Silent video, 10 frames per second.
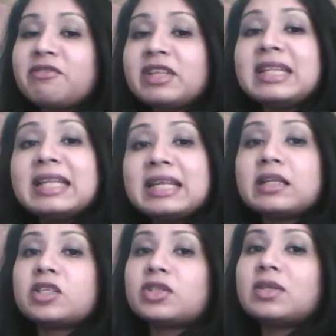little
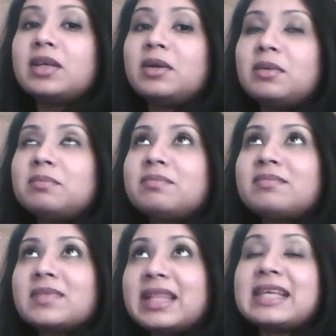
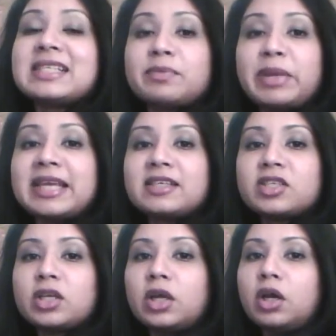less space
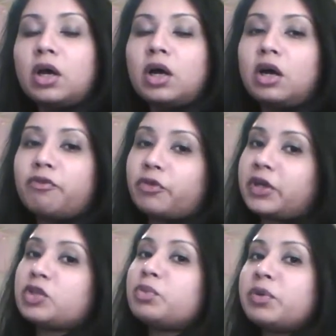for
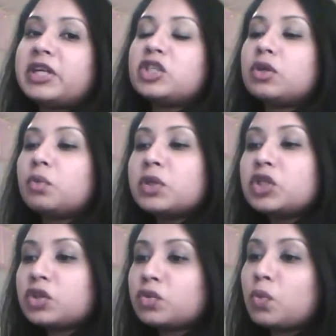expiration, which
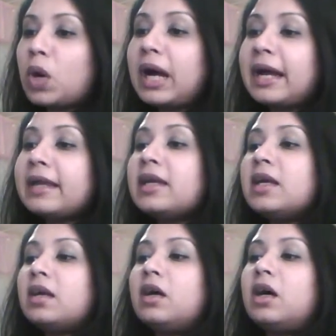is why
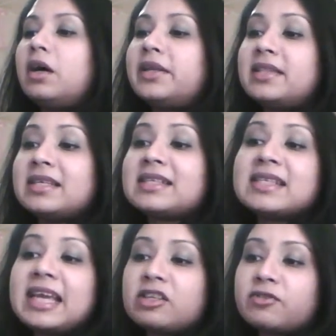in this
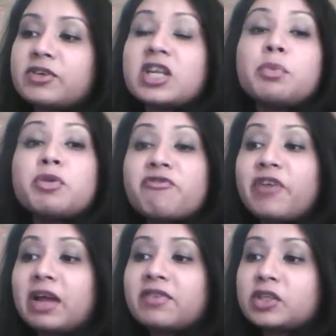case for number
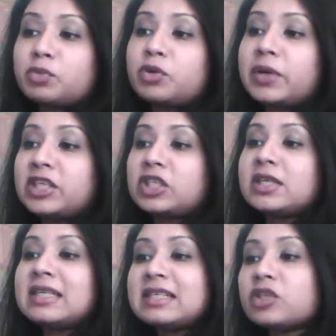5, expiration
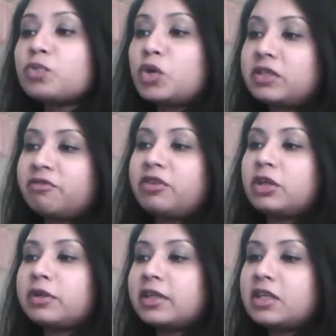is more
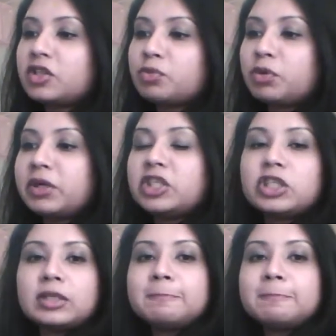difficult than inspiration.